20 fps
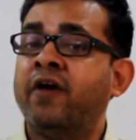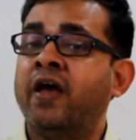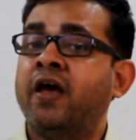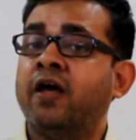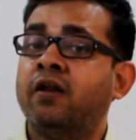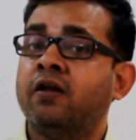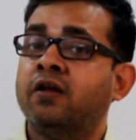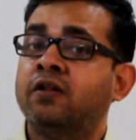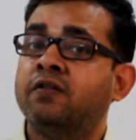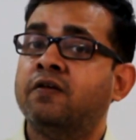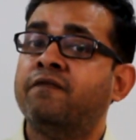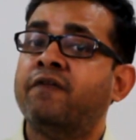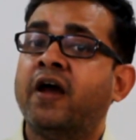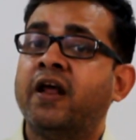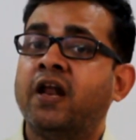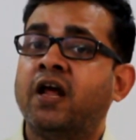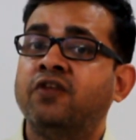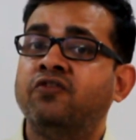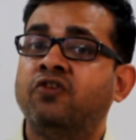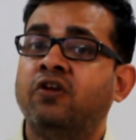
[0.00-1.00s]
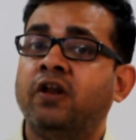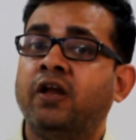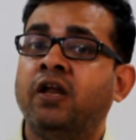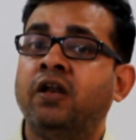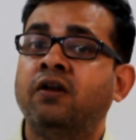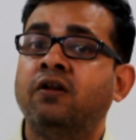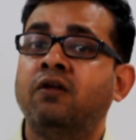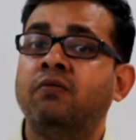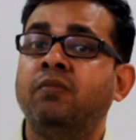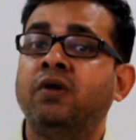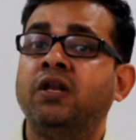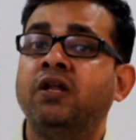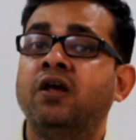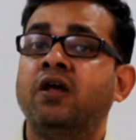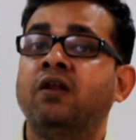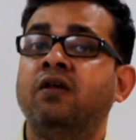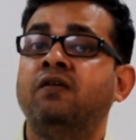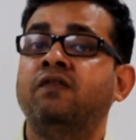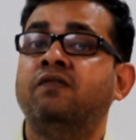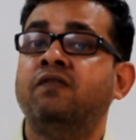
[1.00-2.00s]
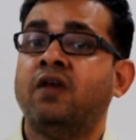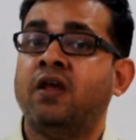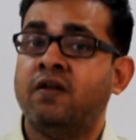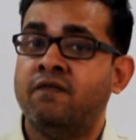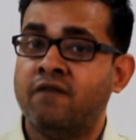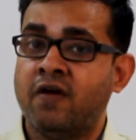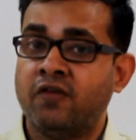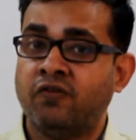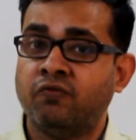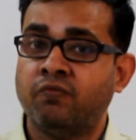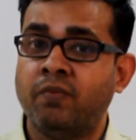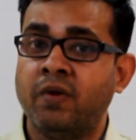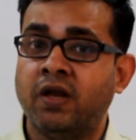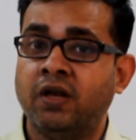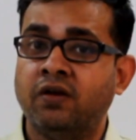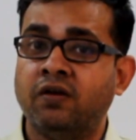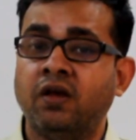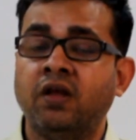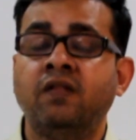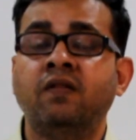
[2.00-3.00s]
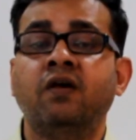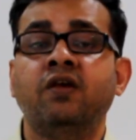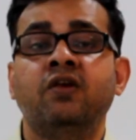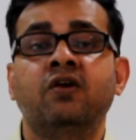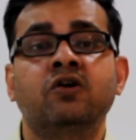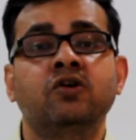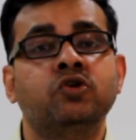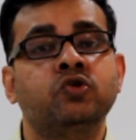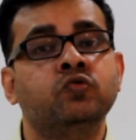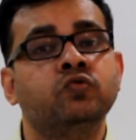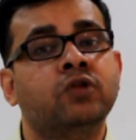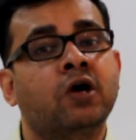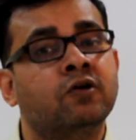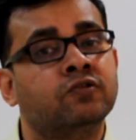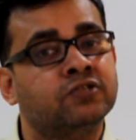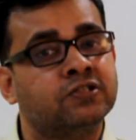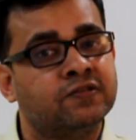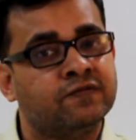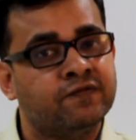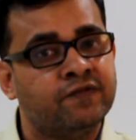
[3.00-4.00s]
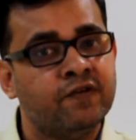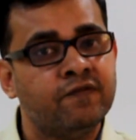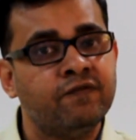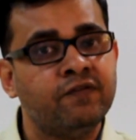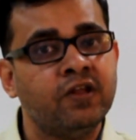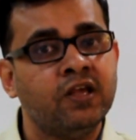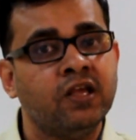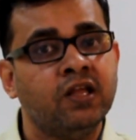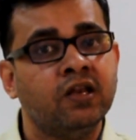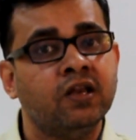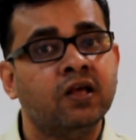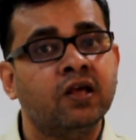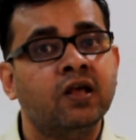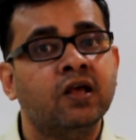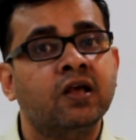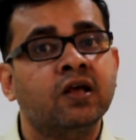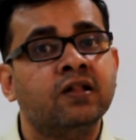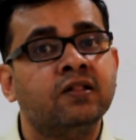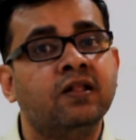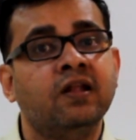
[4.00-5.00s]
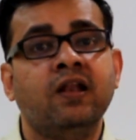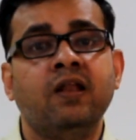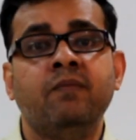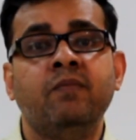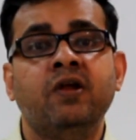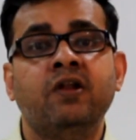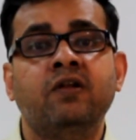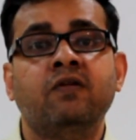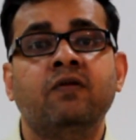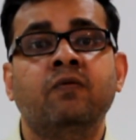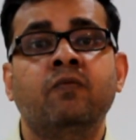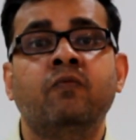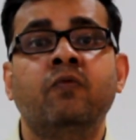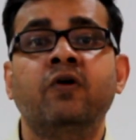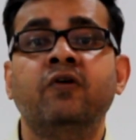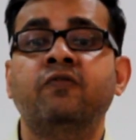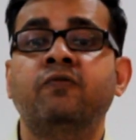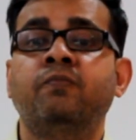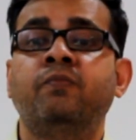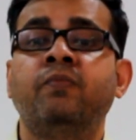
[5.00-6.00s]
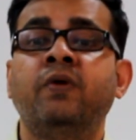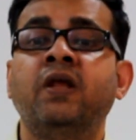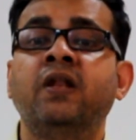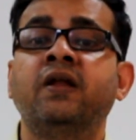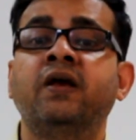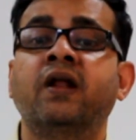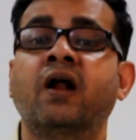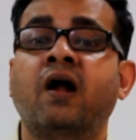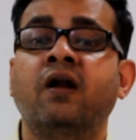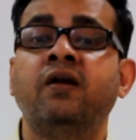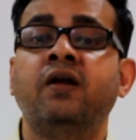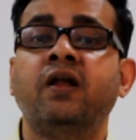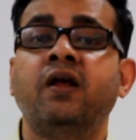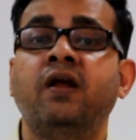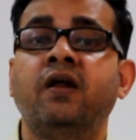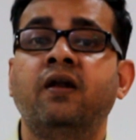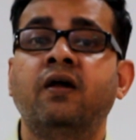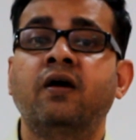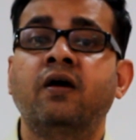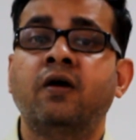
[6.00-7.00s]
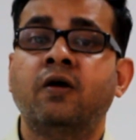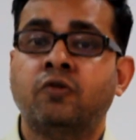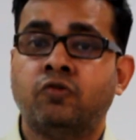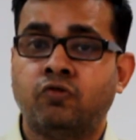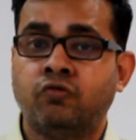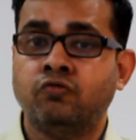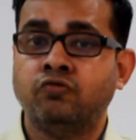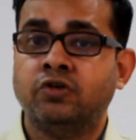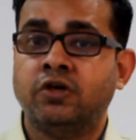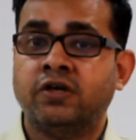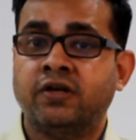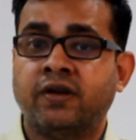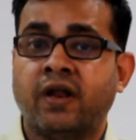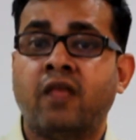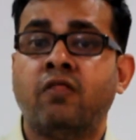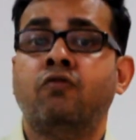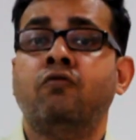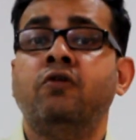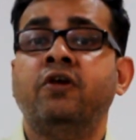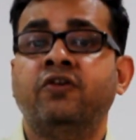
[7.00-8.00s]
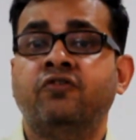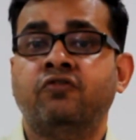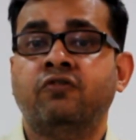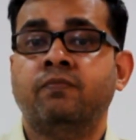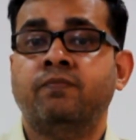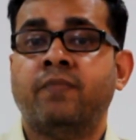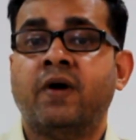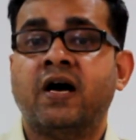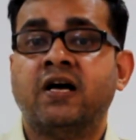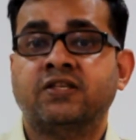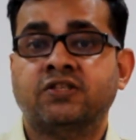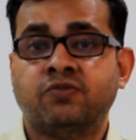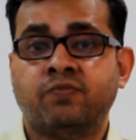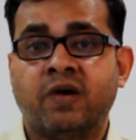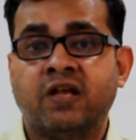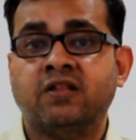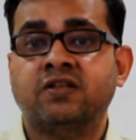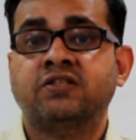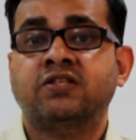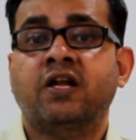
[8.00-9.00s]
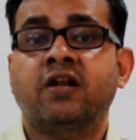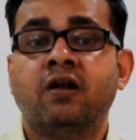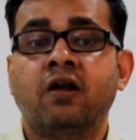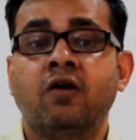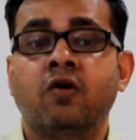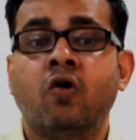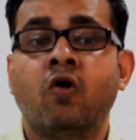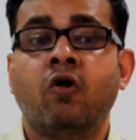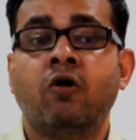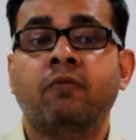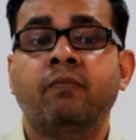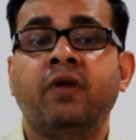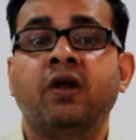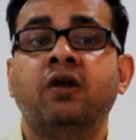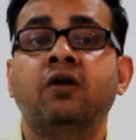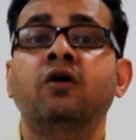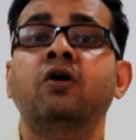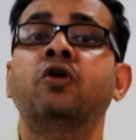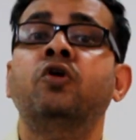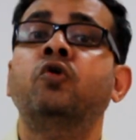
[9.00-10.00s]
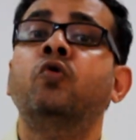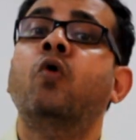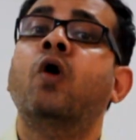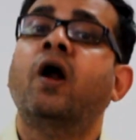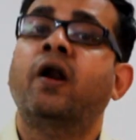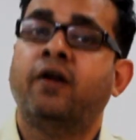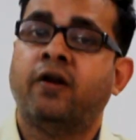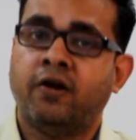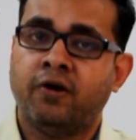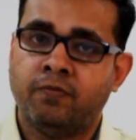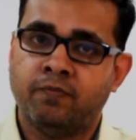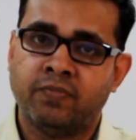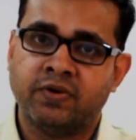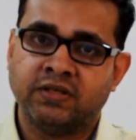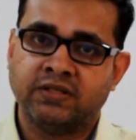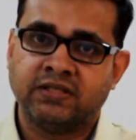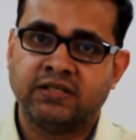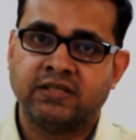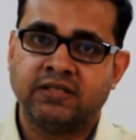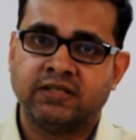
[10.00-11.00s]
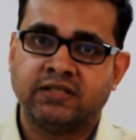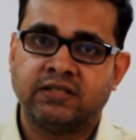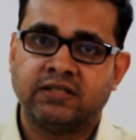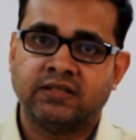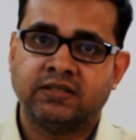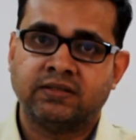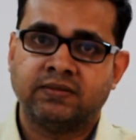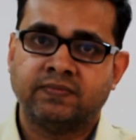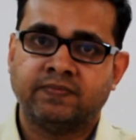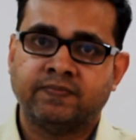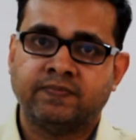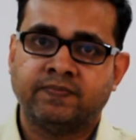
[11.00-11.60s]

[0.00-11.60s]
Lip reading: where the financial intermediaries investment in the year 2015, the limit was being granted through the resolution passed by the central government to 100%.